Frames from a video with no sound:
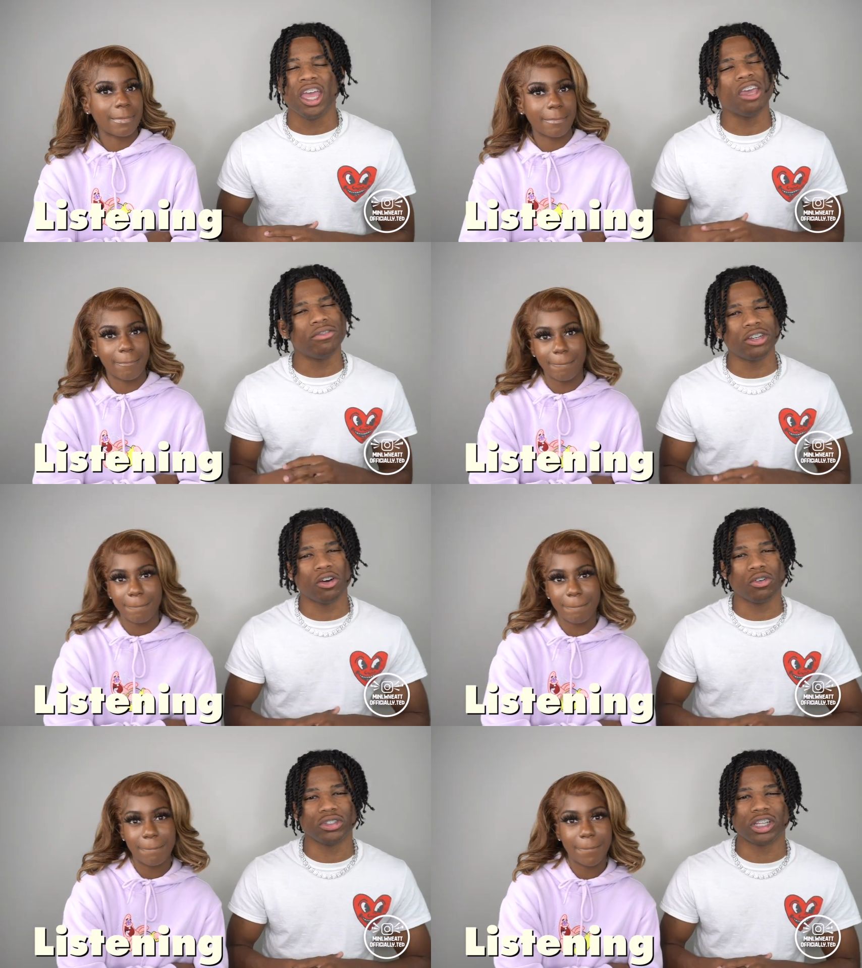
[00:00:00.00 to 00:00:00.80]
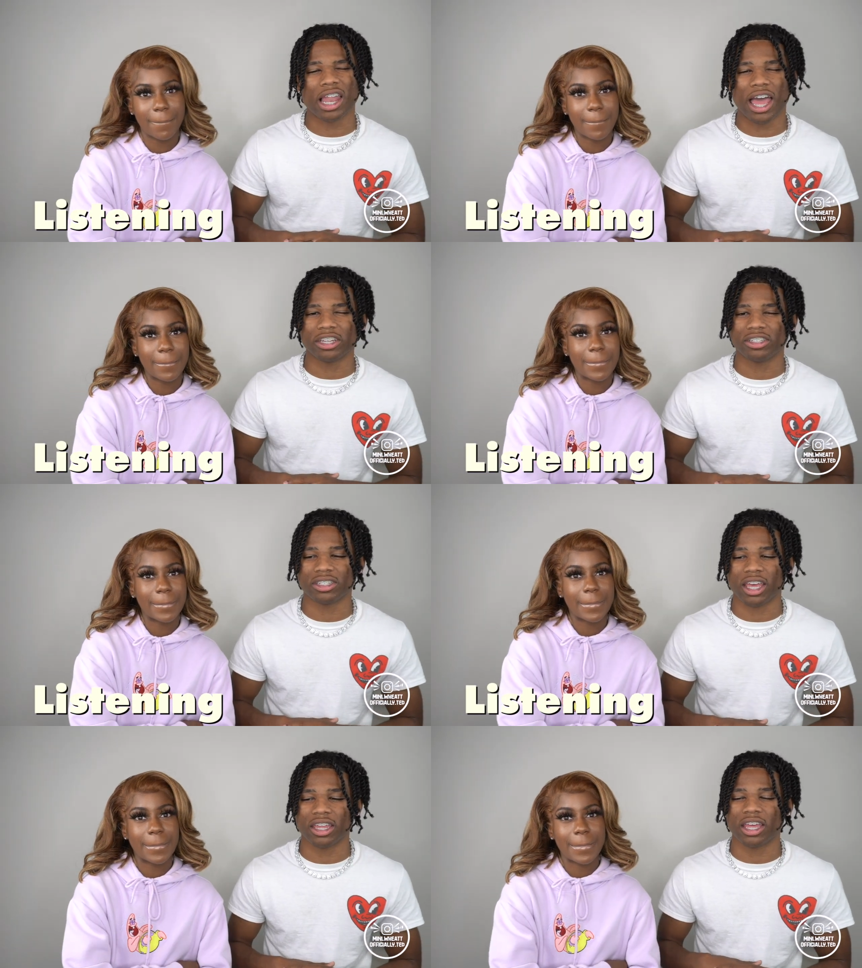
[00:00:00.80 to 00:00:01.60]
Speaker 1: Even though July, she
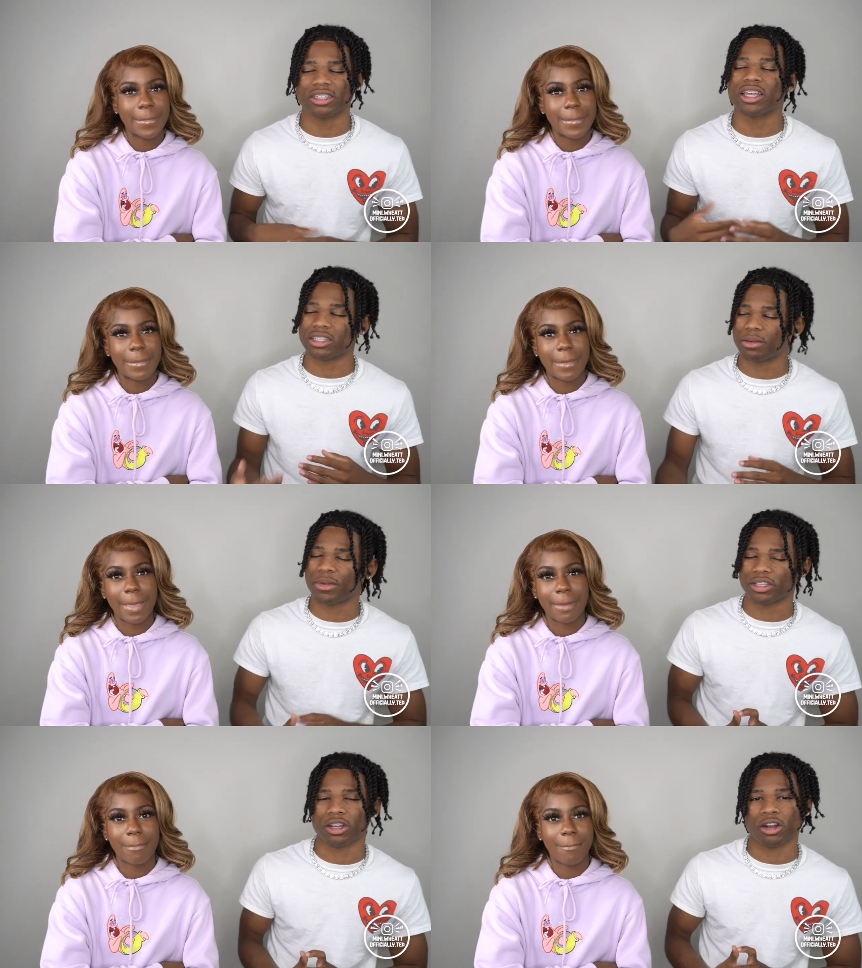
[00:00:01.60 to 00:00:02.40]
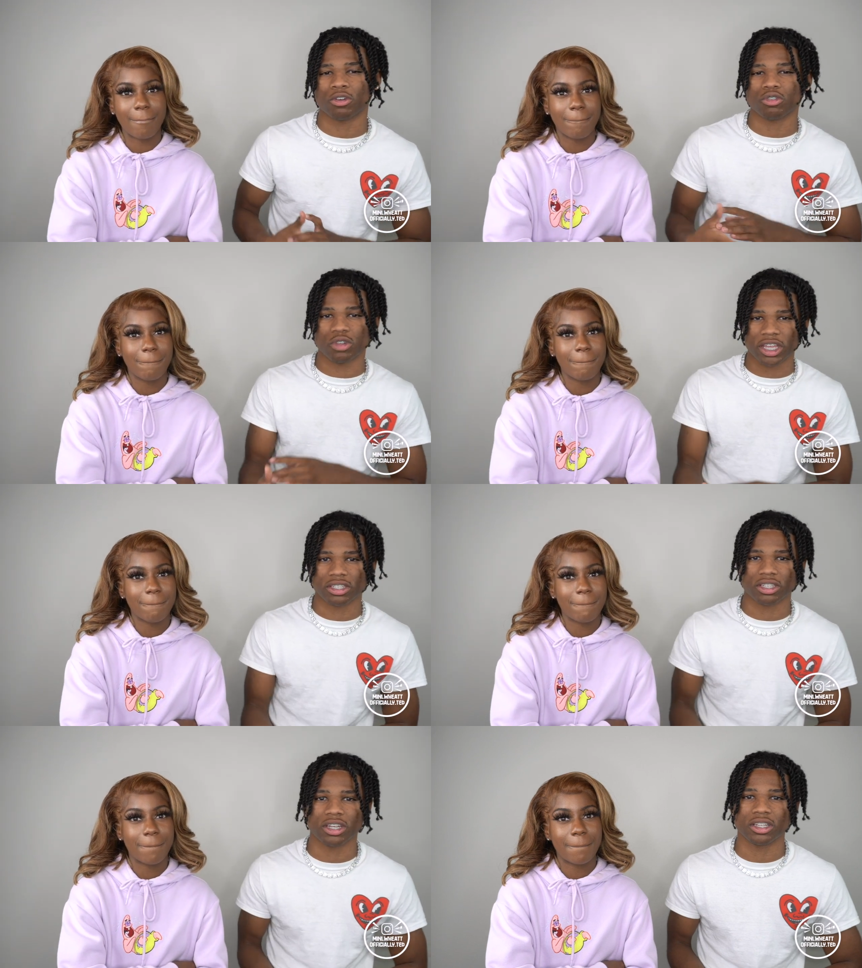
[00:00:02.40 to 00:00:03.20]
say it's, it's a big turn on you
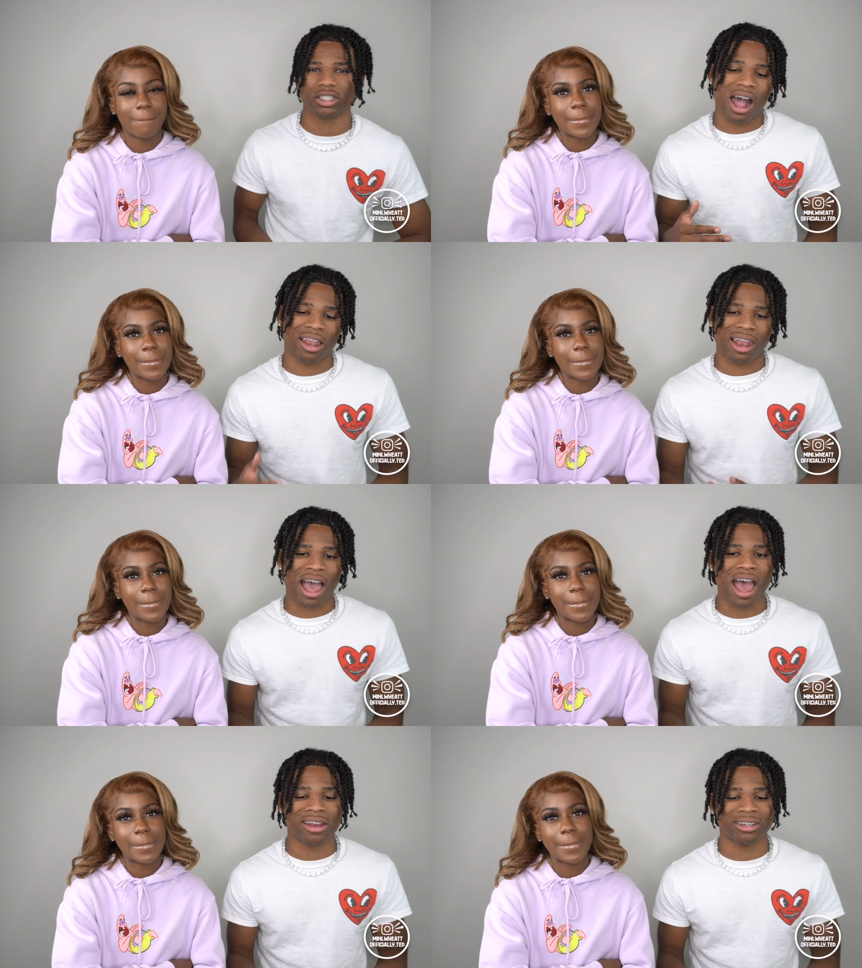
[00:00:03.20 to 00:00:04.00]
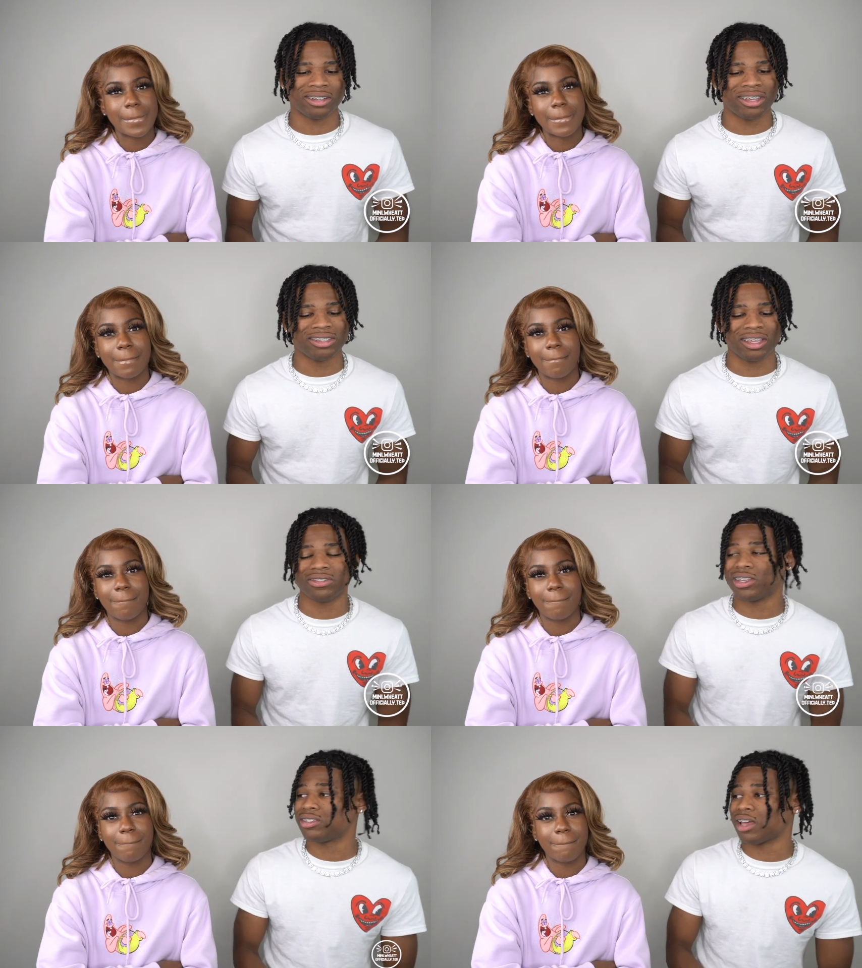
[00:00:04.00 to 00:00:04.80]
listen, cause a lot of it's it's,
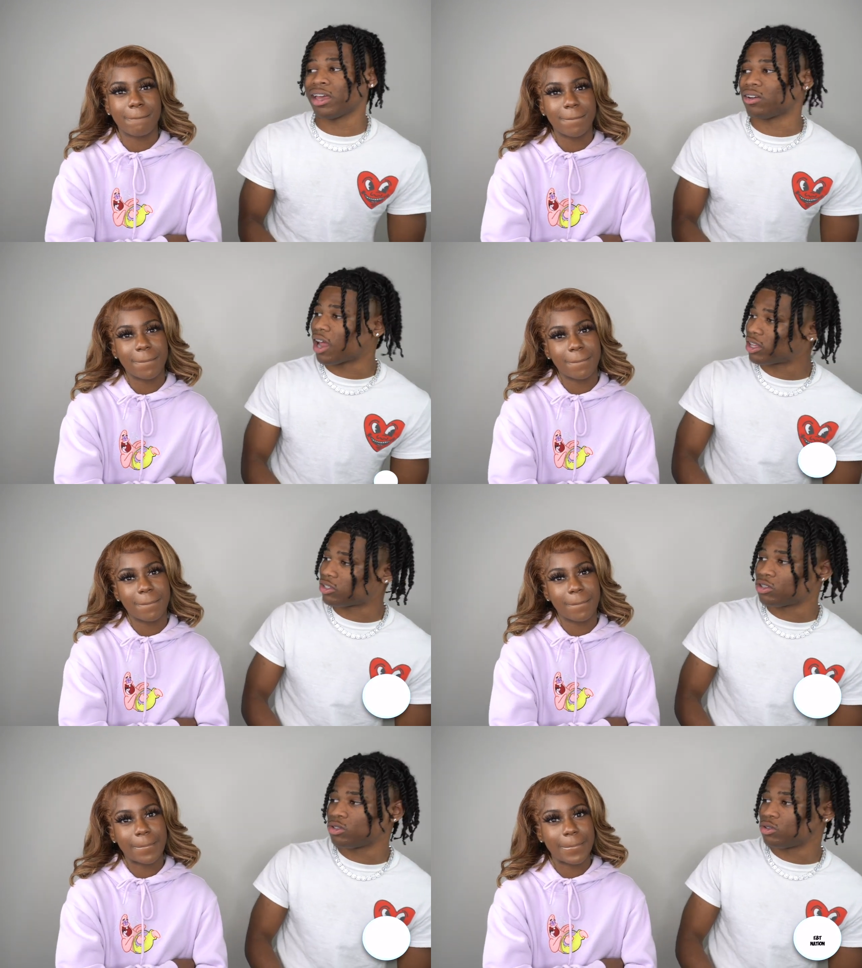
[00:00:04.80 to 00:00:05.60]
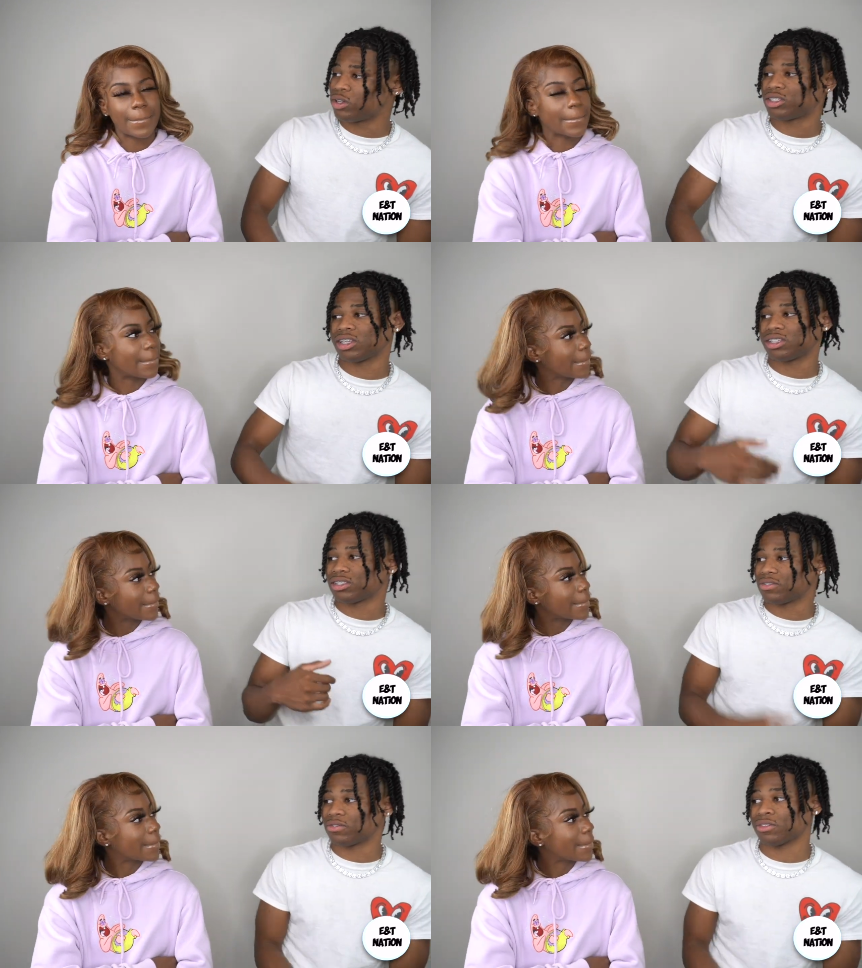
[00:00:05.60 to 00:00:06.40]
it's I ain't gonna lie to you. It's it's
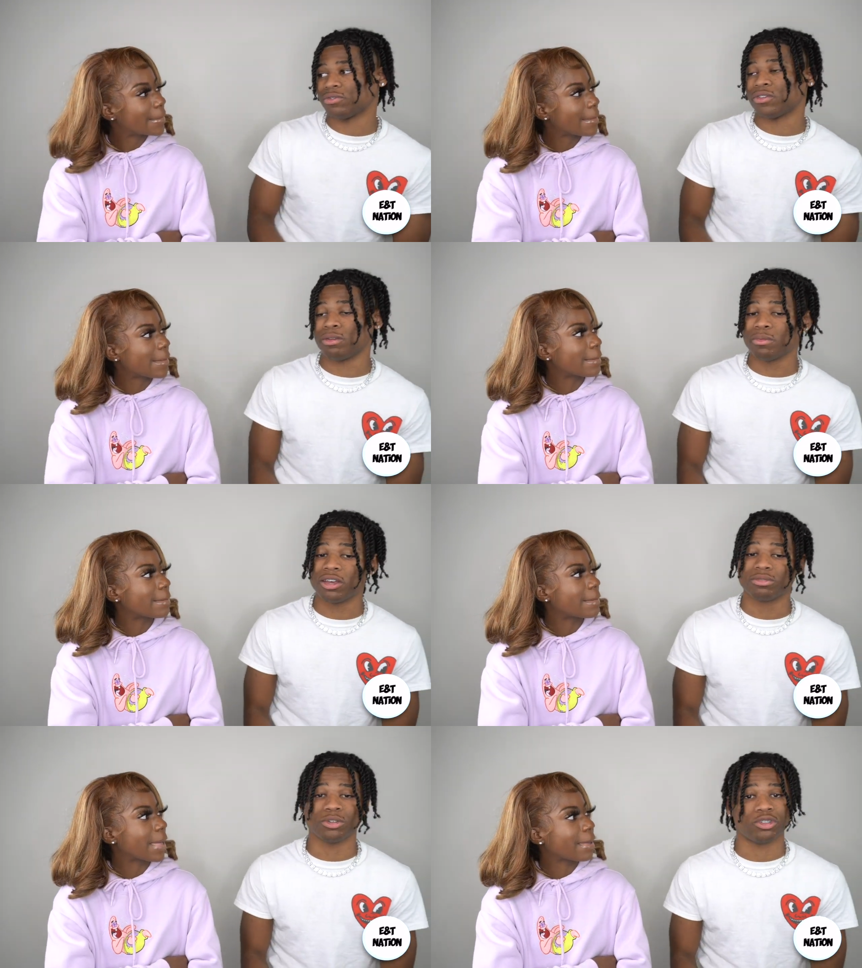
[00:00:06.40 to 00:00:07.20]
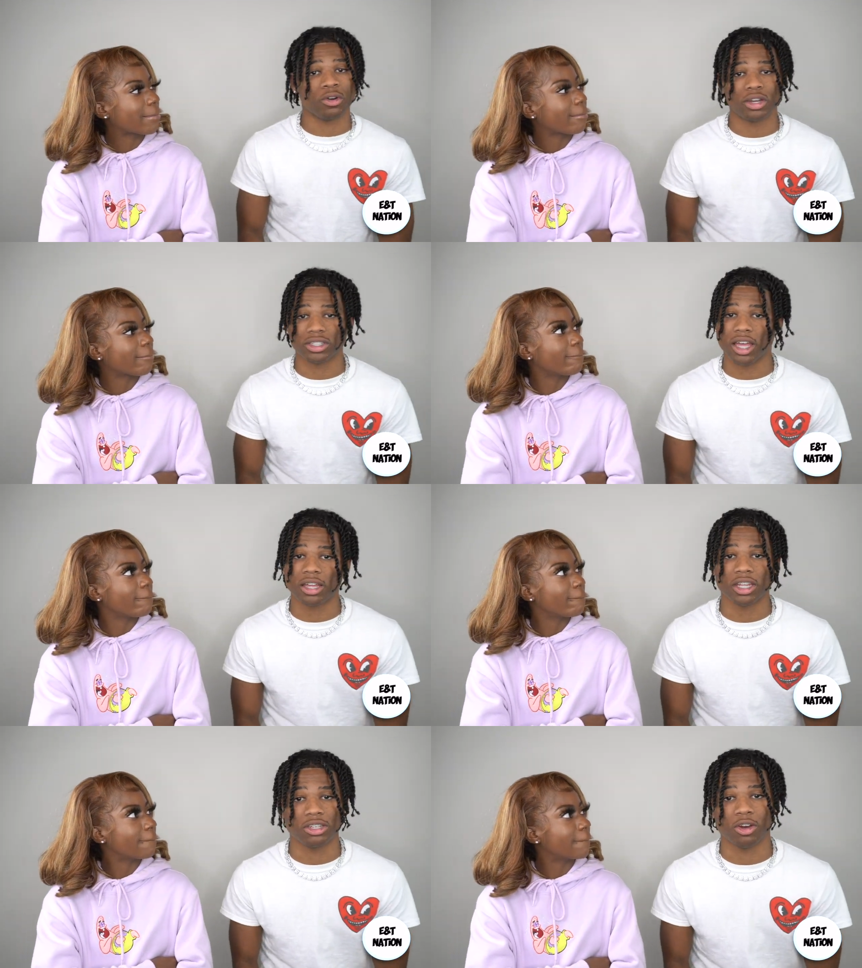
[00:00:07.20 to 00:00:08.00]
females majority of the time
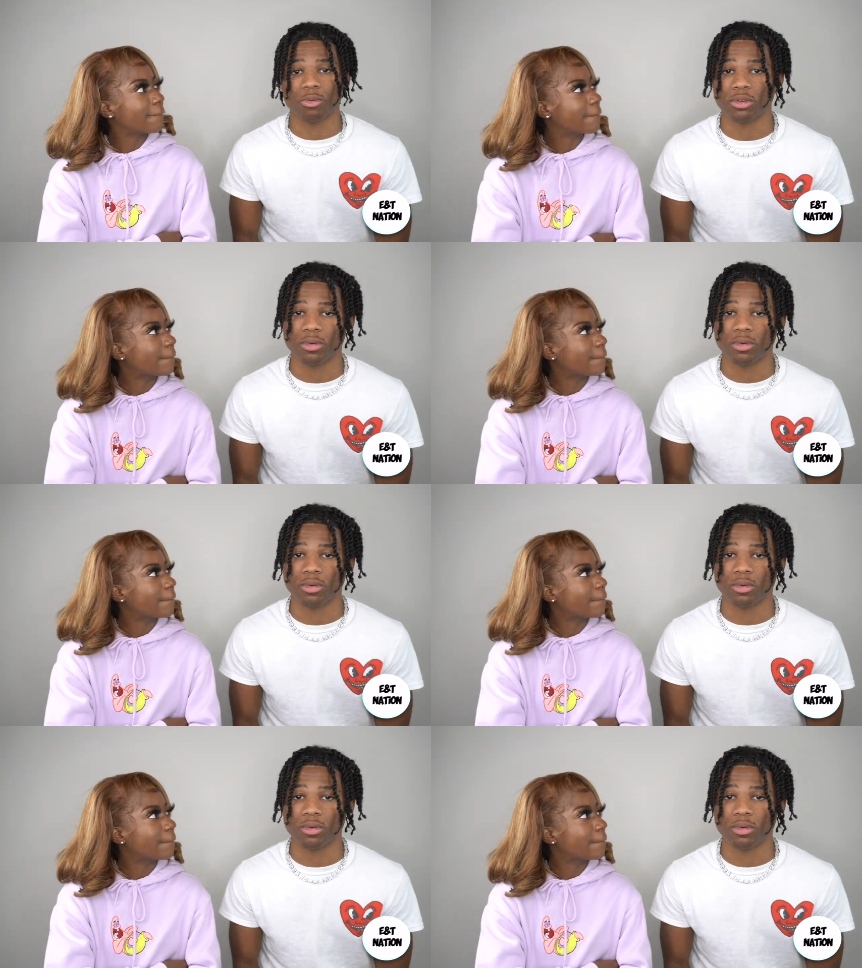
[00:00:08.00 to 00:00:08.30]
they don't be